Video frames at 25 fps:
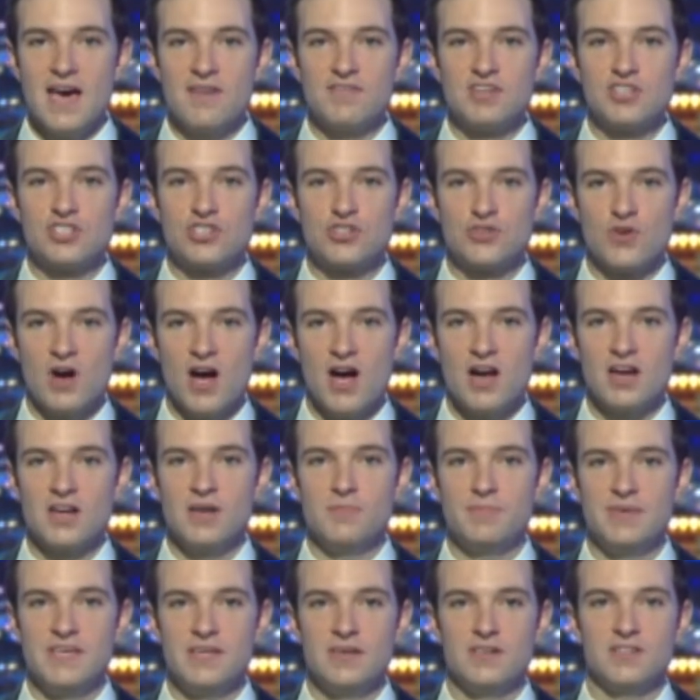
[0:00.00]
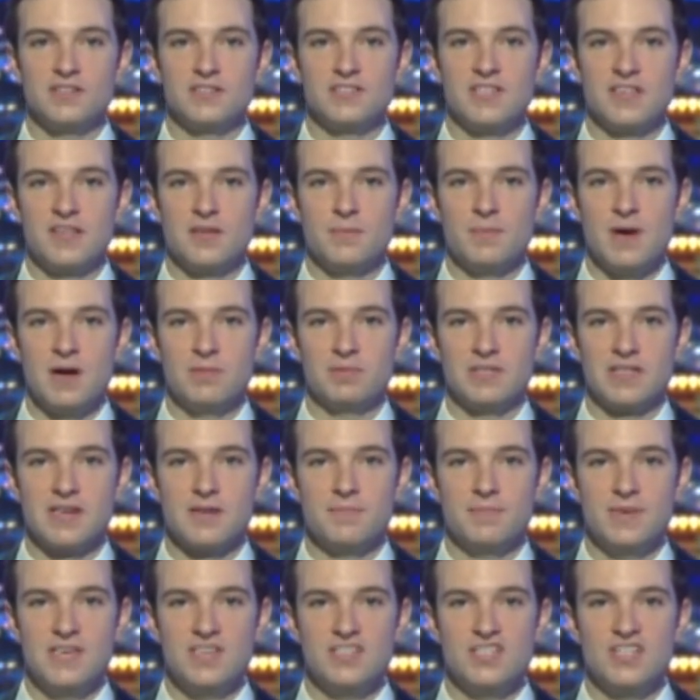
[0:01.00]
a strong appeal to the public
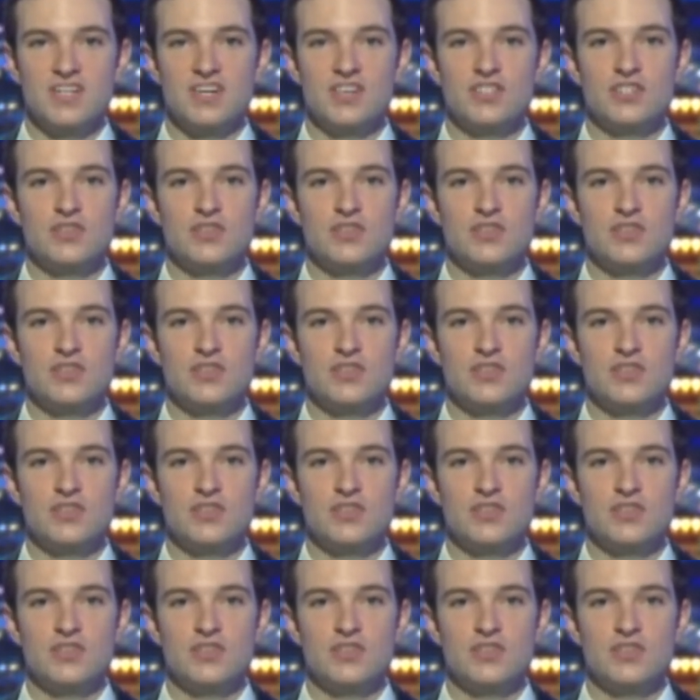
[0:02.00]
opinion